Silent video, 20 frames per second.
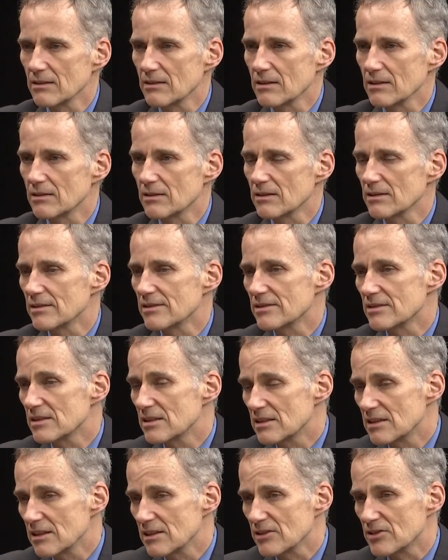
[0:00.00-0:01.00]
that they're
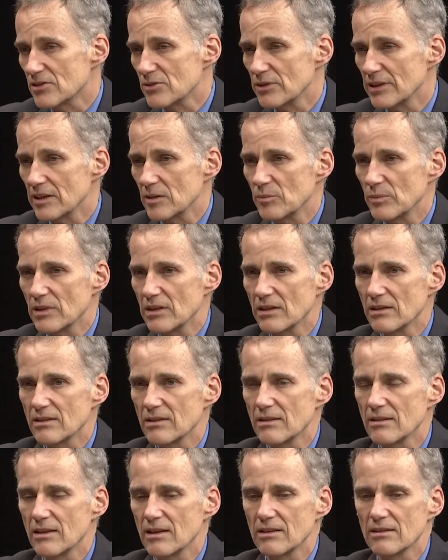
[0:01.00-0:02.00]
seeking treatment,
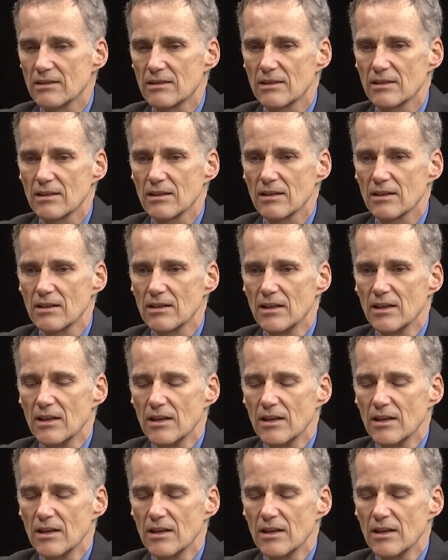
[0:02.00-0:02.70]
that they're